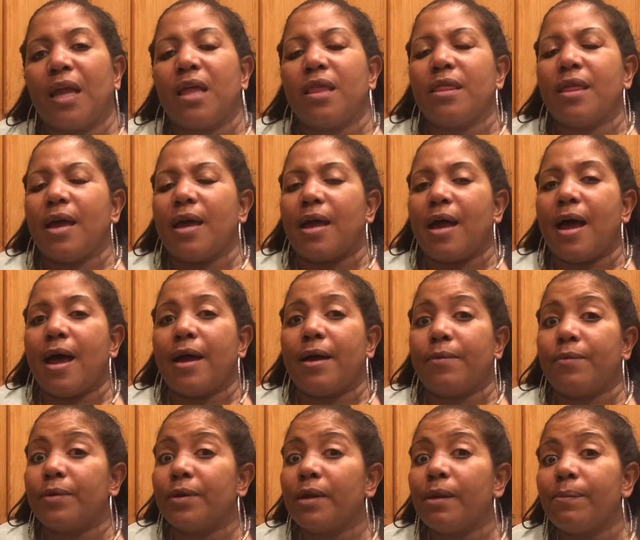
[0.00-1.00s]
that I
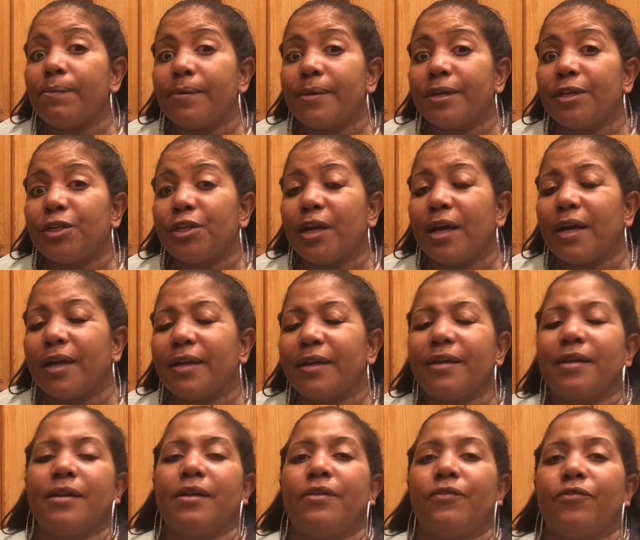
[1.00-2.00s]
would appreciate
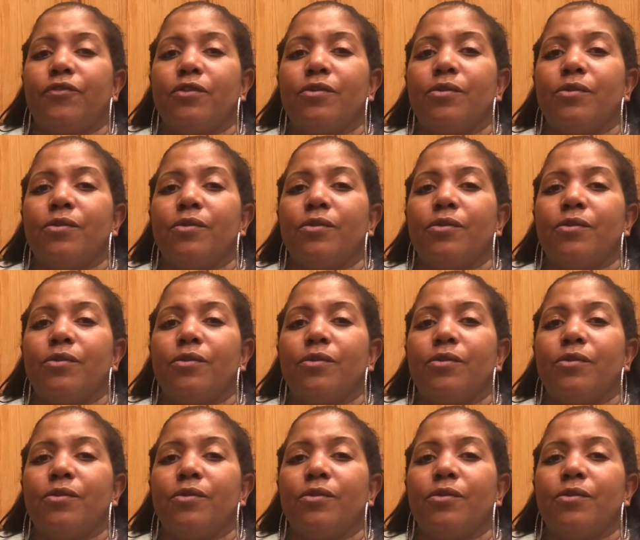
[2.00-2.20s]
if you